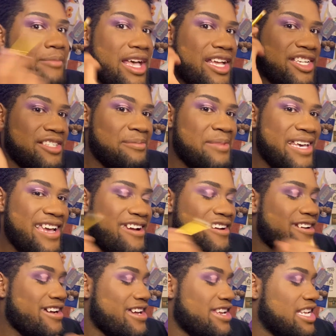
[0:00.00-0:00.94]
It matches my
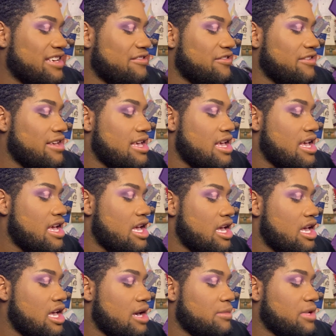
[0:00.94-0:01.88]
hair kind of.
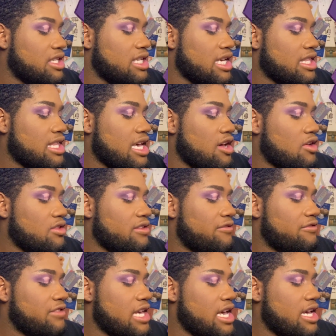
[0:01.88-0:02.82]
I'm going to take that on
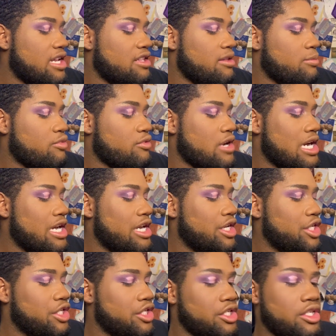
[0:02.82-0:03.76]
the flat end of the
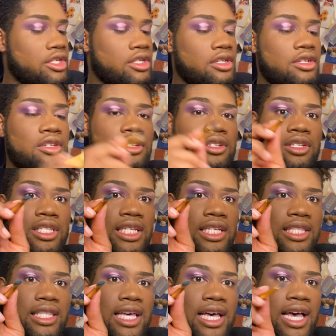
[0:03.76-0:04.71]
brush, just
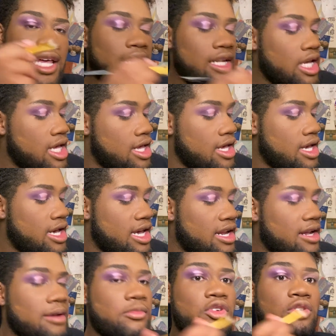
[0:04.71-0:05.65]
like that,
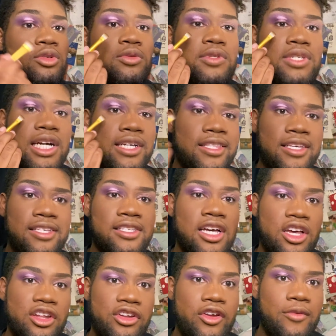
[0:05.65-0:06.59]
and I'm going to tuck
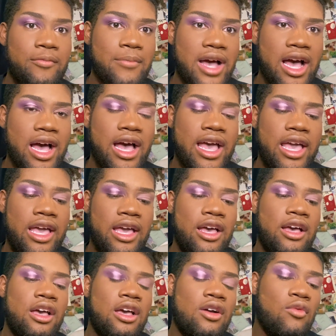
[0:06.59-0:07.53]
this under
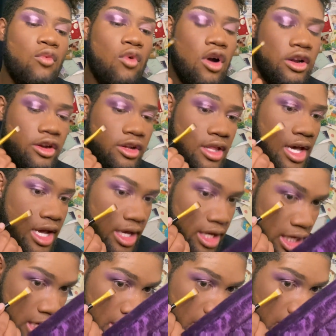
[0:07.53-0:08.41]
my waterline.